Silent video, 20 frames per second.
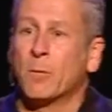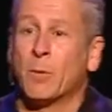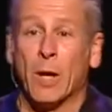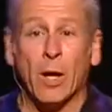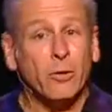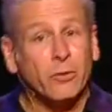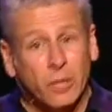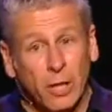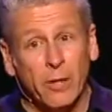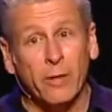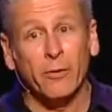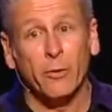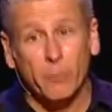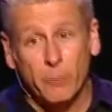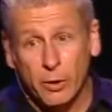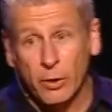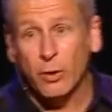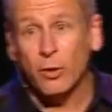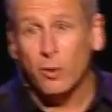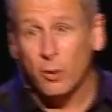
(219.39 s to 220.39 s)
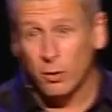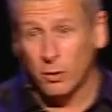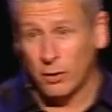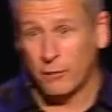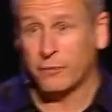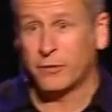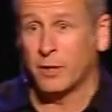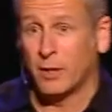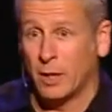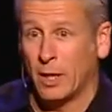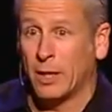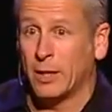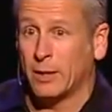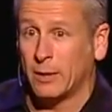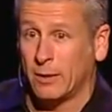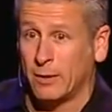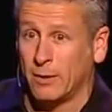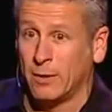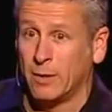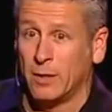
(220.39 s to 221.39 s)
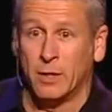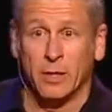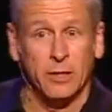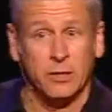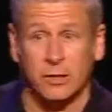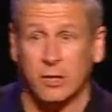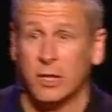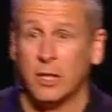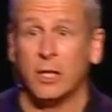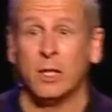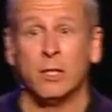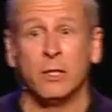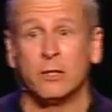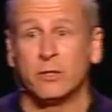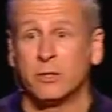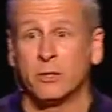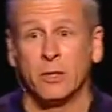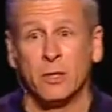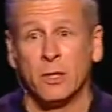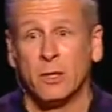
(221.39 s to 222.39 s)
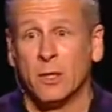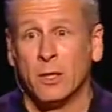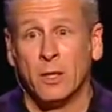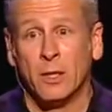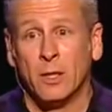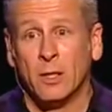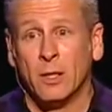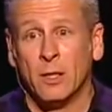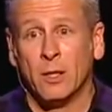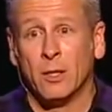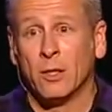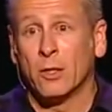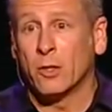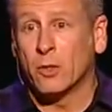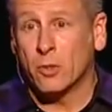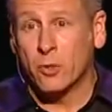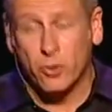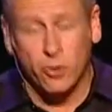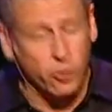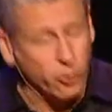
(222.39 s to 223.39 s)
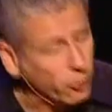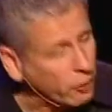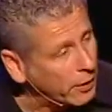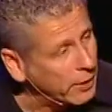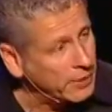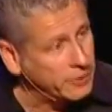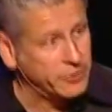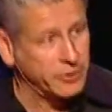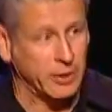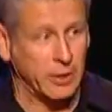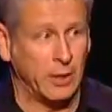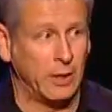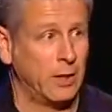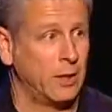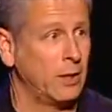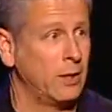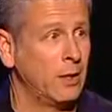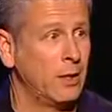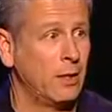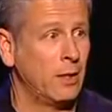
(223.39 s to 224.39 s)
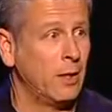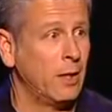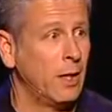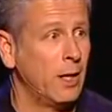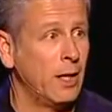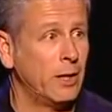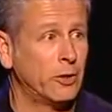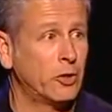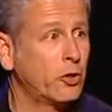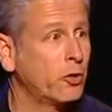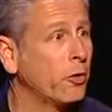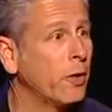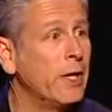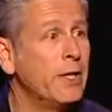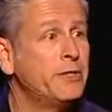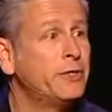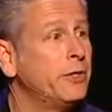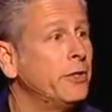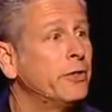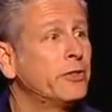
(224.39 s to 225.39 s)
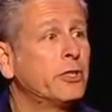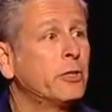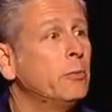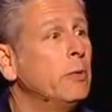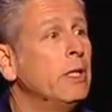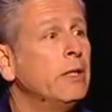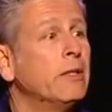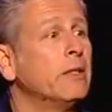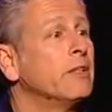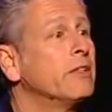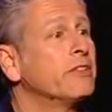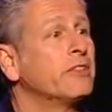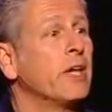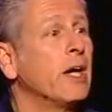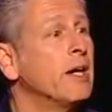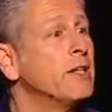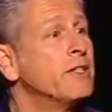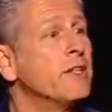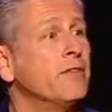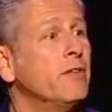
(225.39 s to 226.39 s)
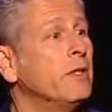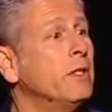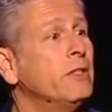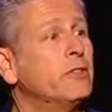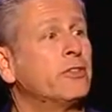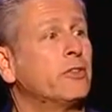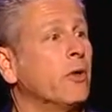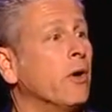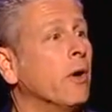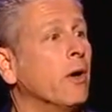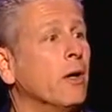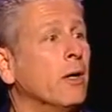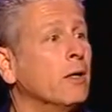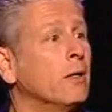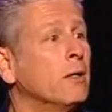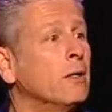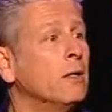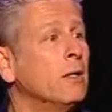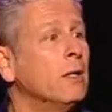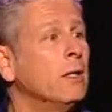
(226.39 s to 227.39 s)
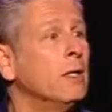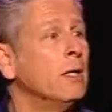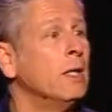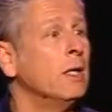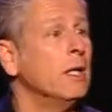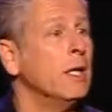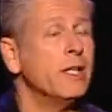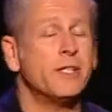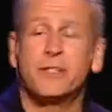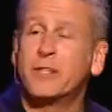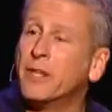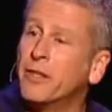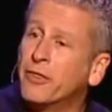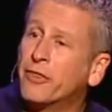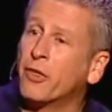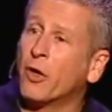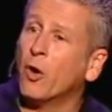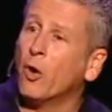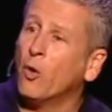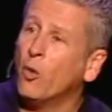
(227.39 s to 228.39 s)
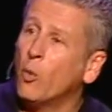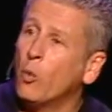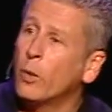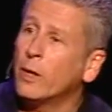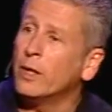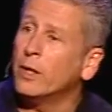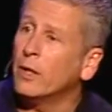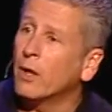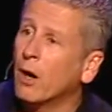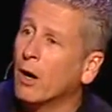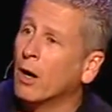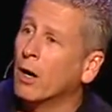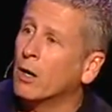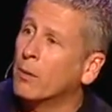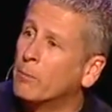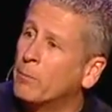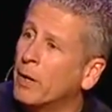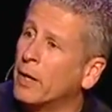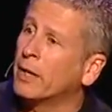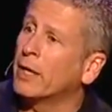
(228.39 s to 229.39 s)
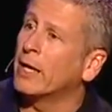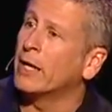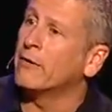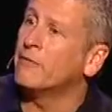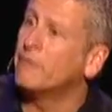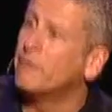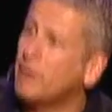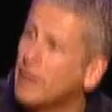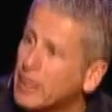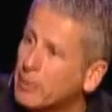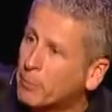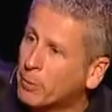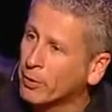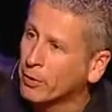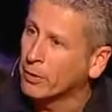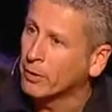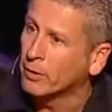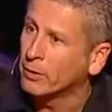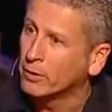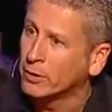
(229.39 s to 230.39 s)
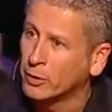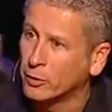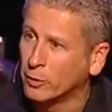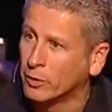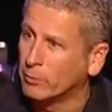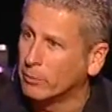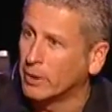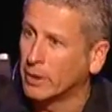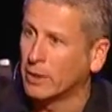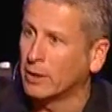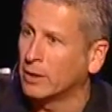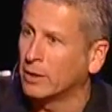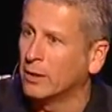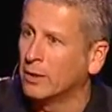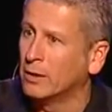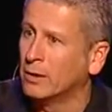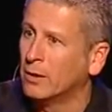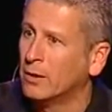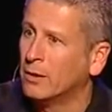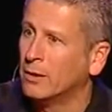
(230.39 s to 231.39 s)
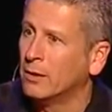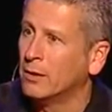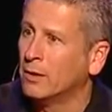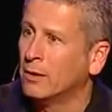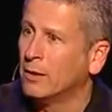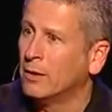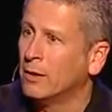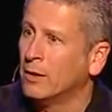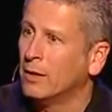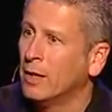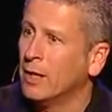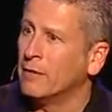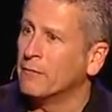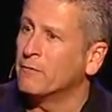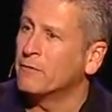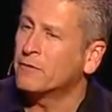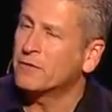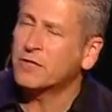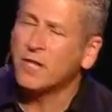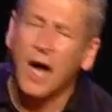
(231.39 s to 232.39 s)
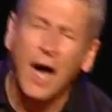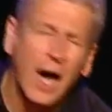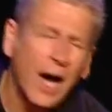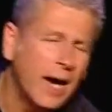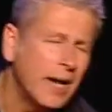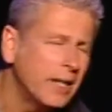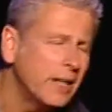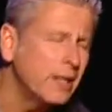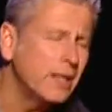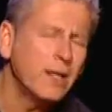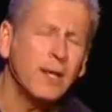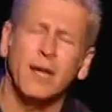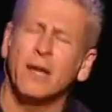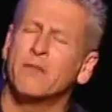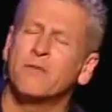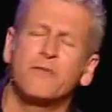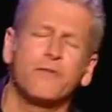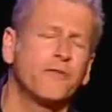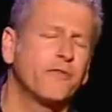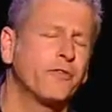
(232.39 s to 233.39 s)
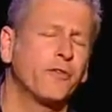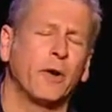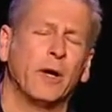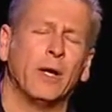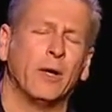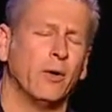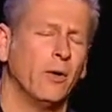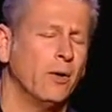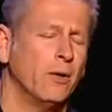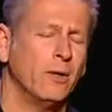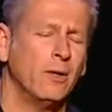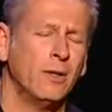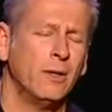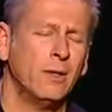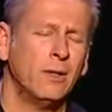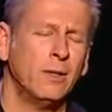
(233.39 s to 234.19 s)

But I'll tell you, the miracle of tonight is crazy, and crazier to me than the size of any star. Is that though we are but a vapor, you and me, and tiny and frail,